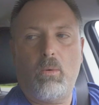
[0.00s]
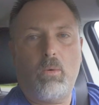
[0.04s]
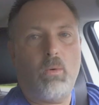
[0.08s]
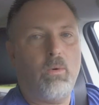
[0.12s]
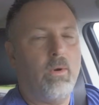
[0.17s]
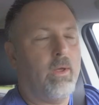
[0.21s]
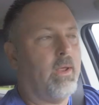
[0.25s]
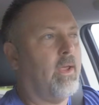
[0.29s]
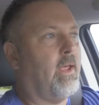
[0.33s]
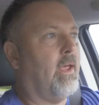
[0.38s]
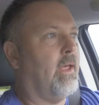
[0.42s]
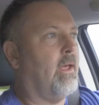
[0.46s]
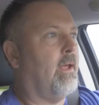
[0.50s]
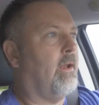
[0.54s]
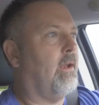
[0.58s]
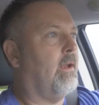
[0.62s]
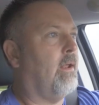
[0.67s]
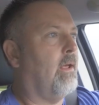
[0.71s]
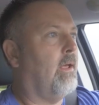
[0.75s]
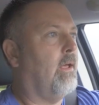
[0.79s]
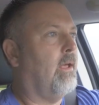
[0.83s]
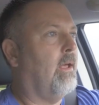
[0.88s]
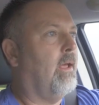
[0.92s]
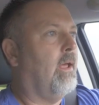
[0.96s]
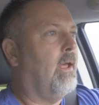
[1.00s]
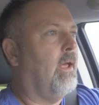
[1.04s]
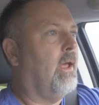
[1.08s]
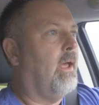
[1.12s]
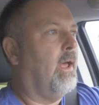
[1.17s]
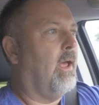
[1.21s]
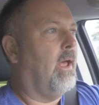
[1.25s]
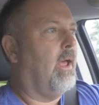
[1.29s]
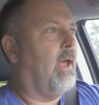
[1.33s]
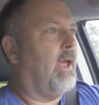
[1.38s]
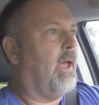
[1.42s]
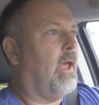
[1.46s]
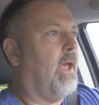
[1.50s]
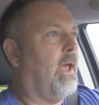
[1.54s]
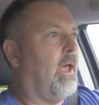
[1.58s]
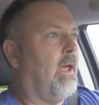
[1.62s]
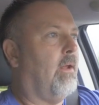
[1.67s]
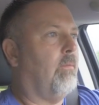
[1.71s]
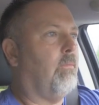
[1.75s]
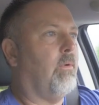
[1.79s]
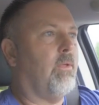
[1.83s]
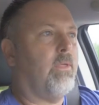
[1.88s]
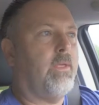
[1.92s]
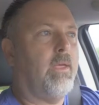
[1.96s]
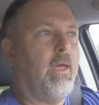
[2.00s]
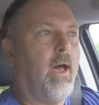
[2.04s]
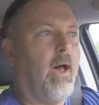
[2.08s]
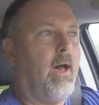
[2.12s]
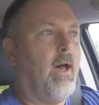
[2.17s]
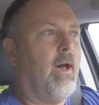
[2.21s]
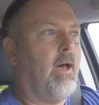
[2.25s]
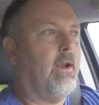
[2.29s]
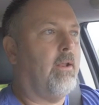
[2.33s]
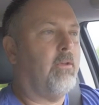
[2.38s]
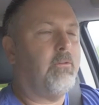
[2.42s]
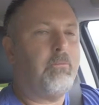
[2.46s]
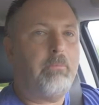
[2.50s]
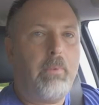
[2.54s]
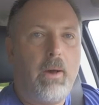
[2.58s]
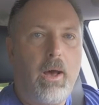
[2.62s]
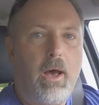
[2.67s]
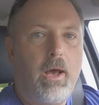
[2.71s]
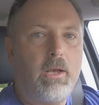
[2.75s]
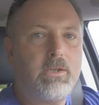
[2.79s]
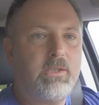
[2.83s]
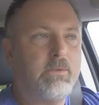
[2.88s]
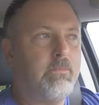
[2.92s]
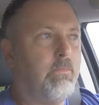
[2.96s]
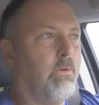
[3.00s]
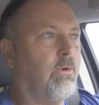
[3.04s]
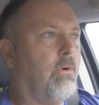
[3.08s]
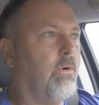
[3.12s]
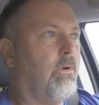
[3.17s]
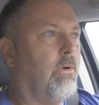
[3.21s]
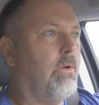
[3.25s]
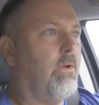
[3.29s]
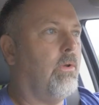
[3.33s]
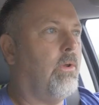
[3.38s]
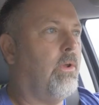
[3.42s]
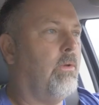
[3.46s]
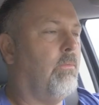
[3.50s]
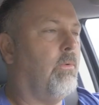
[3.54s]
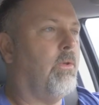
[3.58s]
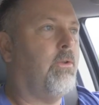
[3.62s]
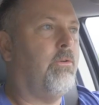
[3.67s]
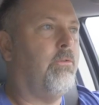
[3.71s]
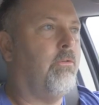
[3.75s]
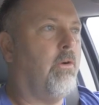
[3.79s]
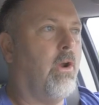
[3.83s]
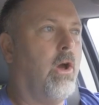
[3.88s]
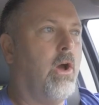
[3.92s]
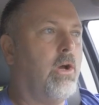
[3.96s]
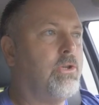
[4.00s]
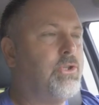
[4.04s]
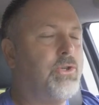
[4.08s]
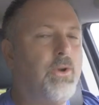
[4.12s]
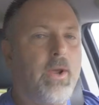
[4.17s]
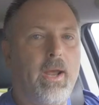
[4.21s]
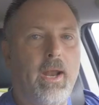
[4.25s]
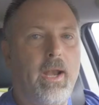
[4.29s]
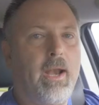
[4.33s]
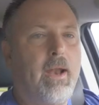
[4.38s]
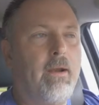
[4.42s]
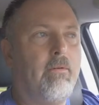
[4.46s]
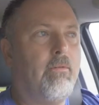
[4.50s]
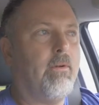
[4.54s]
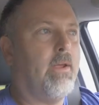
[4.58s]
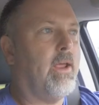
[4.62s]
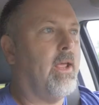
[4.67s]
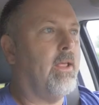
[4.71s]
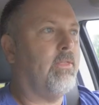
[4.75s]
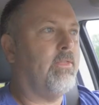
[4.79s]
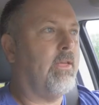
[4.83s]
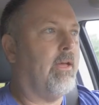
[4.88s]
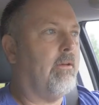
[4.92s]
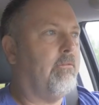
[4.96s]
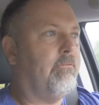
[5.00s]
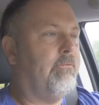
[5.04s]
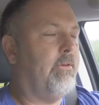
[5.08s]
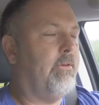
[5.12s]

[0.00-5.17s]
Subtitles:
want again. And with God, it's possible. With drugs, you can never get that